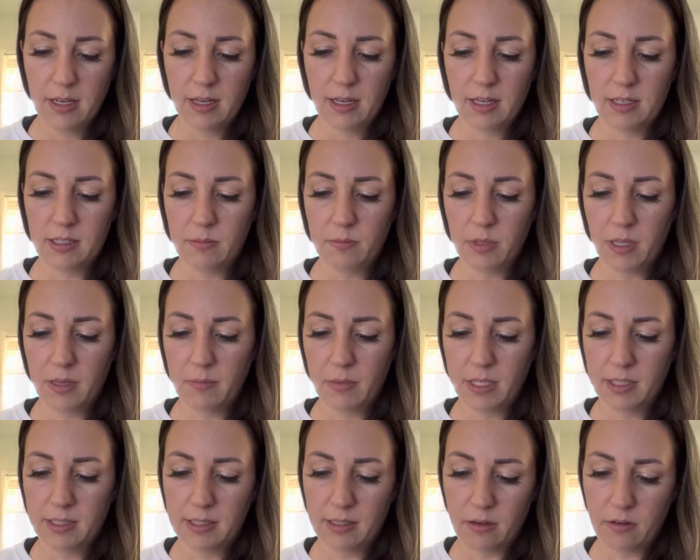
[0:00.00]
and to blame
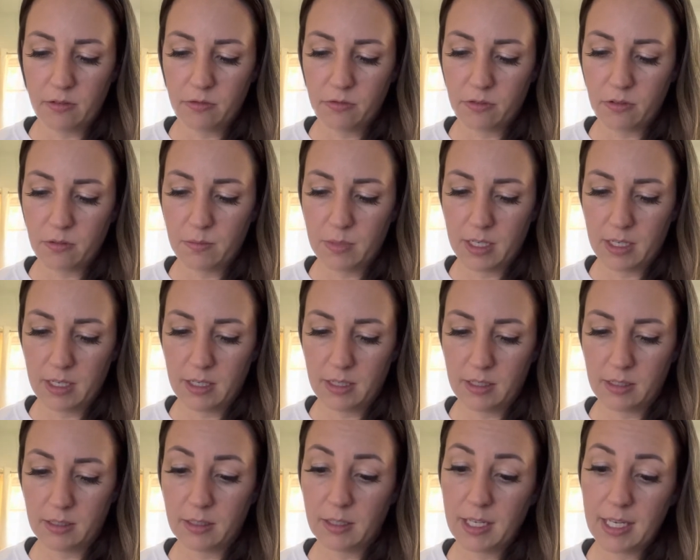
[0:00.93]
myself for
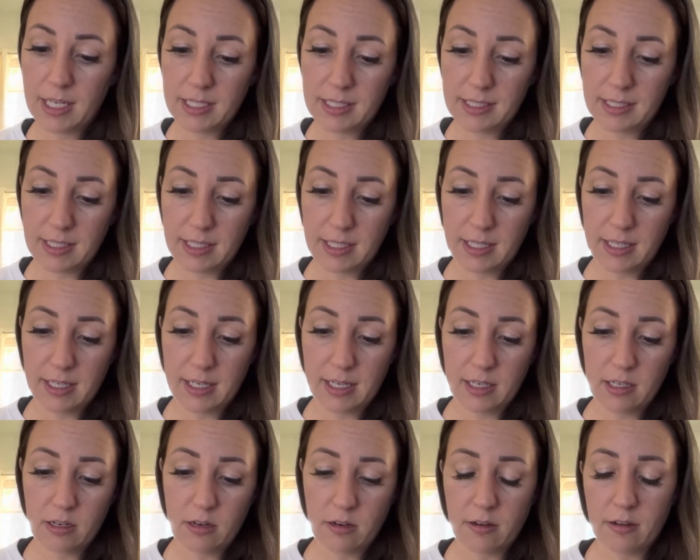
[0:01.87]
being lazy
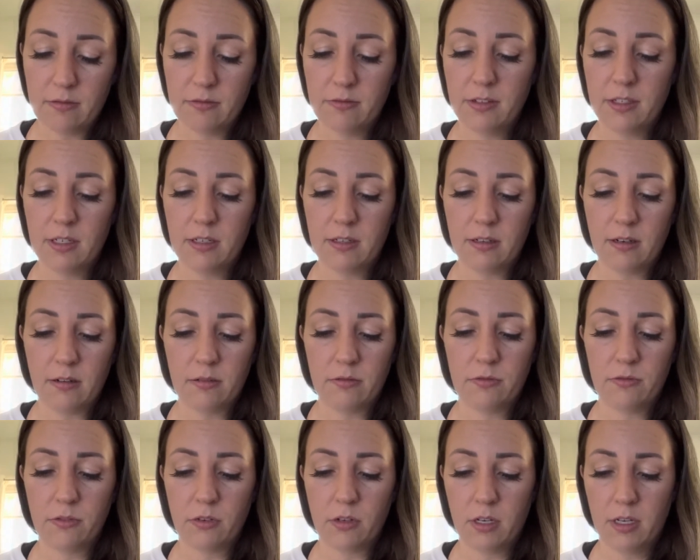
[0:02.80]
and not fit enough
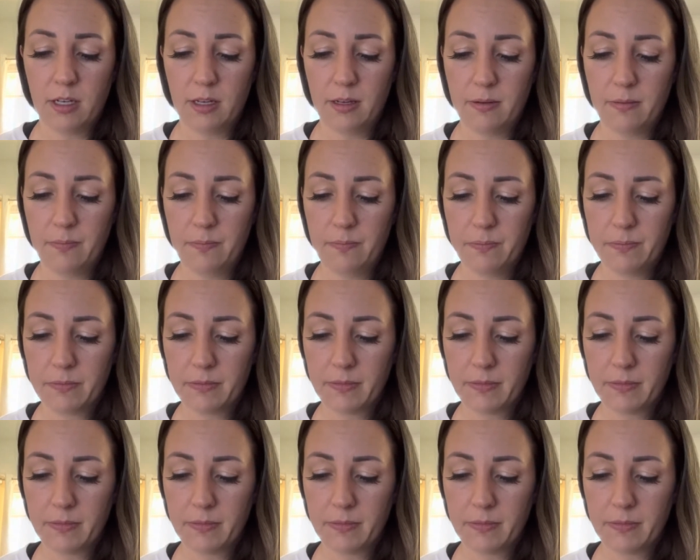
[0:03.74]
for him.